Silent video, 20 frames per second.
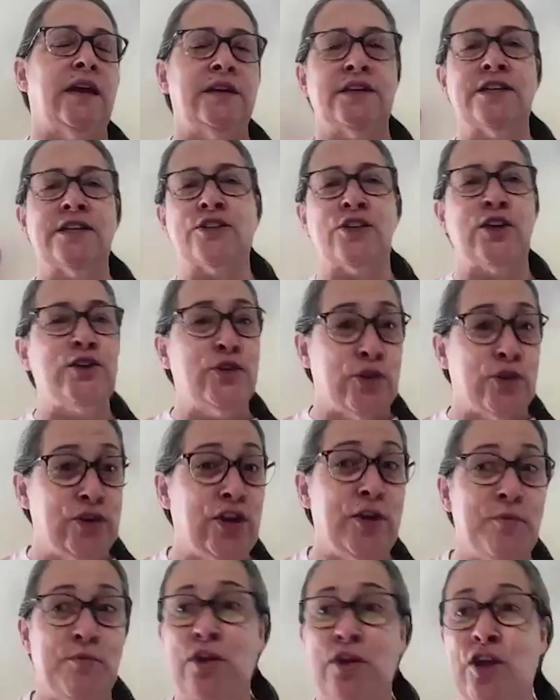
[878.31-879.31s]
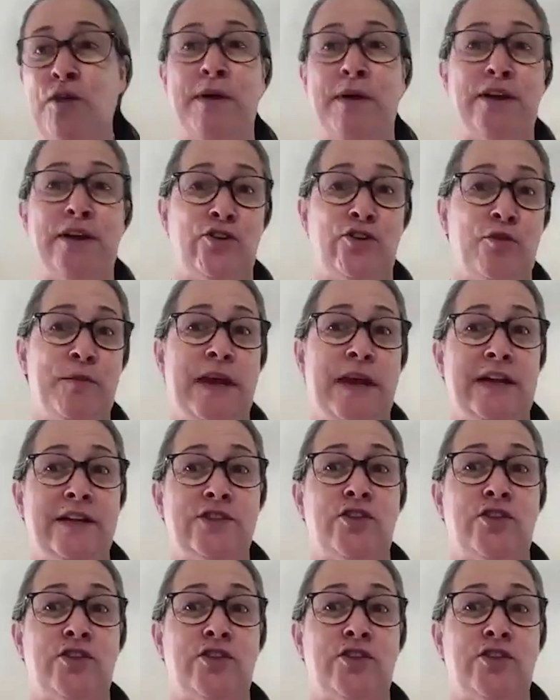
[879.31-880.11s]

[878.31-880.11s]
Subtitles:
Excuse, you can hear my dog behind.